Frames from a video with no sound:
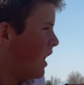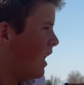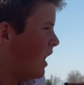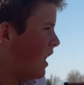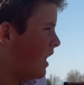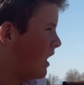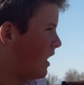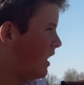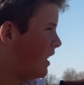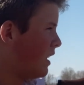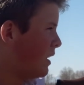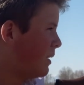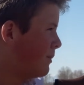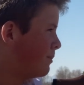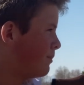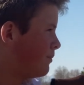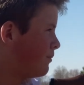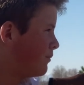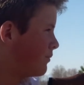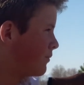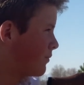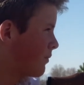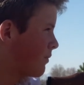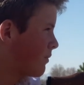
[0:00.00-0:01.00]
I
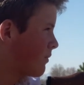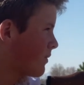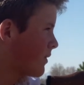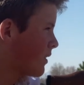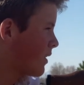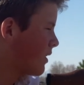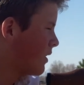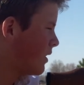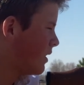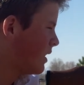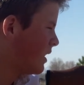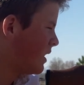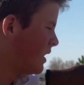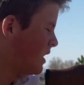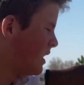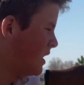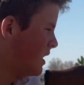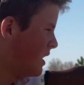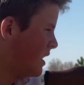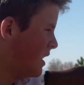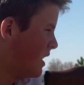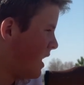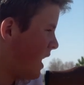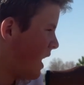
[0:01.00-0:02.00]

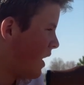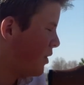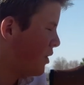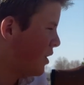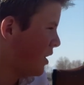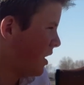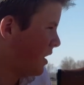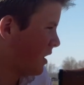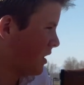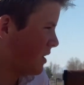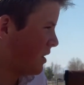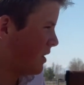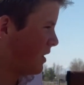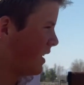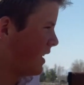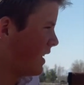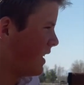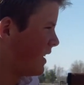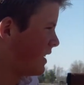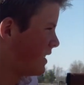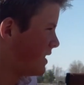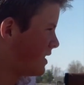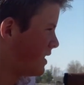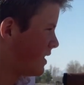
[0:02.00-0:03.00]
think
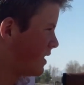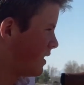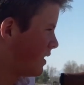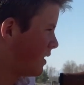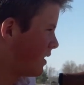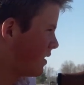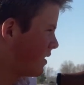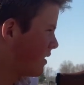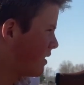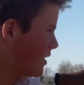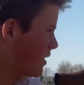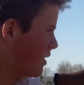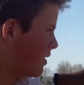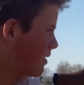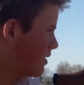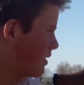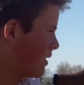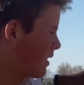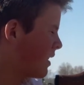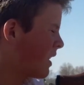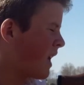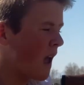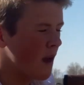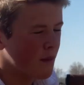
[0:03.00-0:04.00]
that the
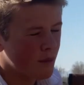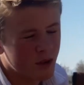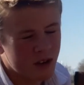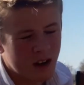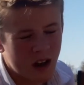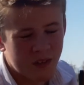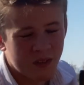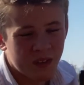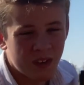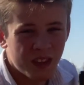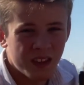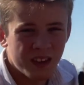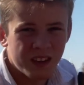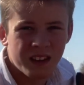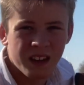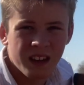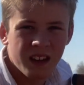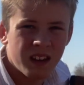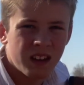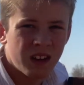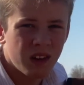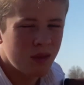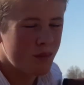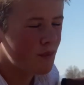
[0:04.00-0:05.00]
Gamo definitely
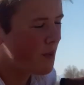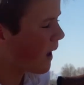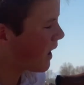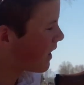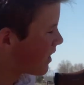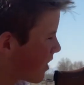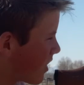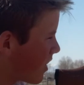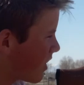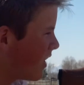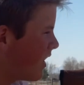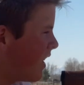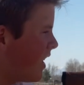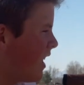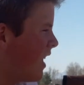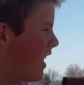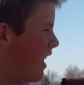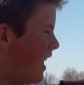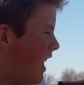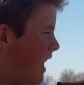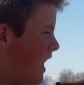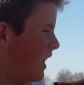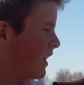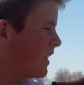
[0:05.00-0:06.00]
did do better.
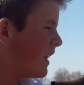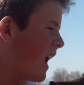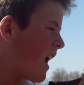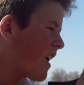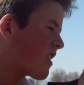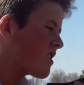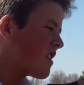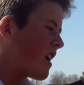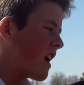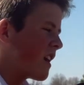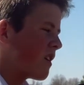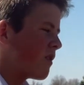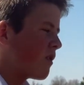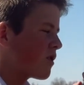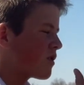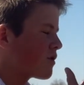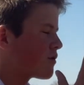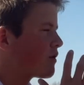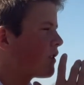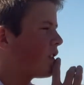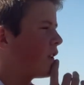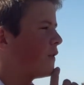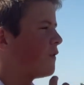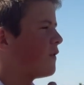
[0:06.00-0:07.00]
Last night it wasn't
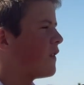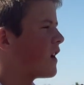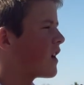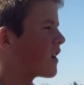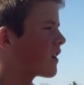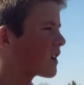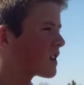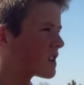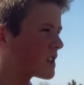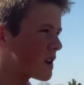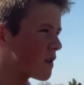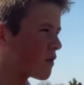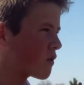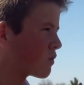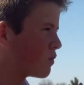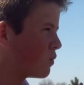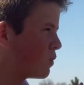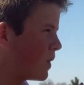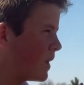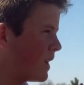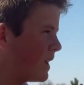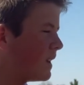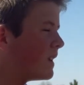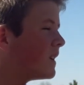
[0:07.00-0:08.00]
really fair because there was
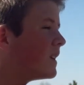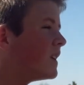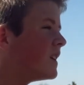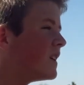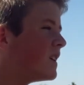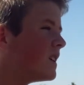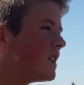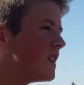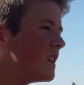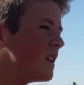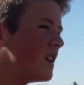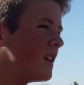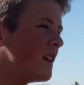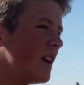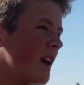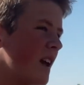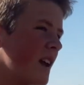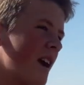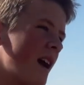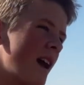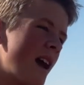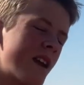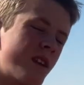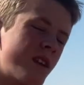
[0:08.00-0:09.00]
wind and
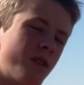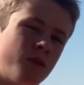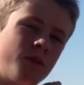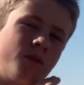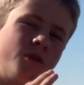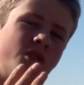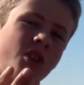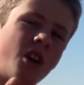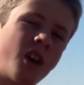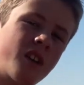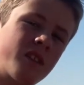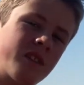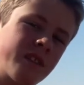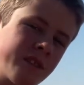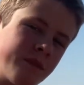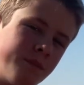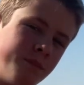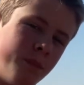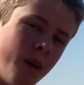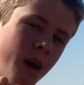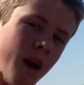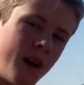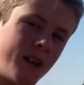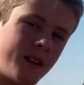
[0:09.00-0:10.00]
I had to adjust,
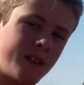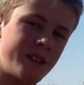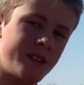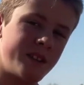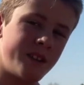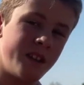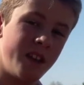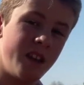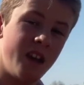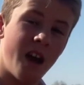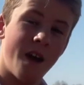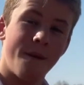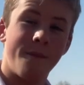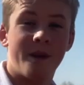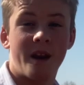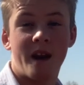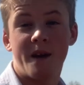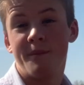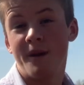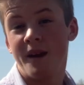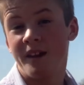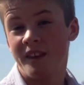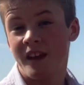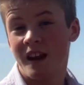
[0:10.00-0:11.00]
but I mean, I
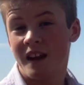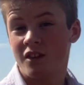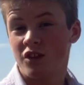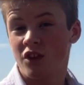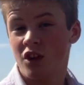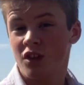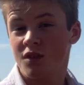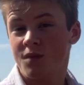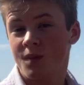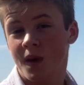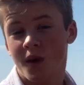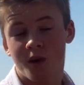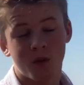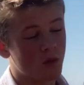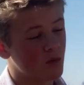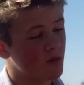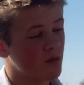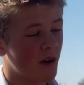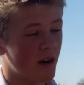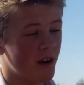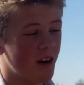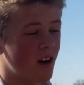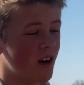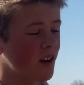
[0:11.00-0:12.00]
made that adjustment and it was
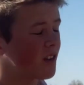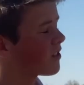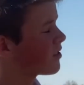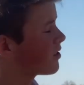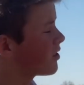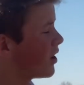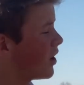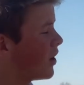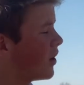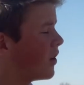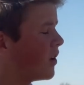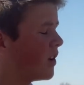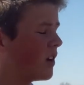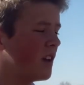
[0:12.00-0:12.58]
right on. So